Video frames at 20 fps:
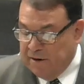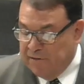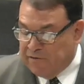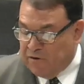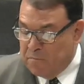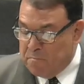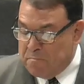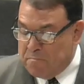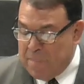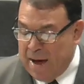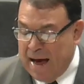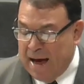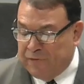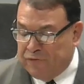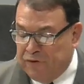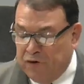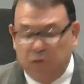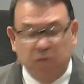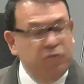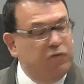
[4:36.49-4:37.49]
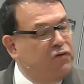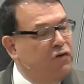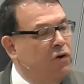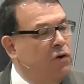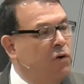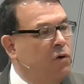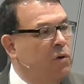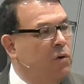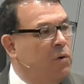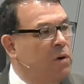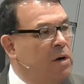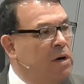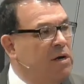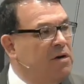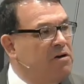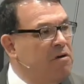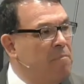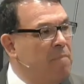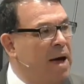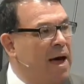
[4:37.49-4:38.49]
from Matthew 2
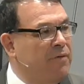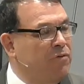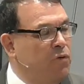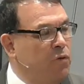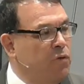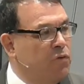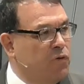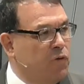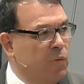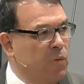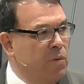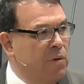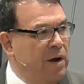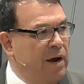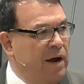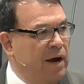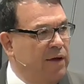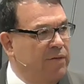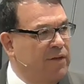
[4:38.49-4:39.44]
to Matthew 3.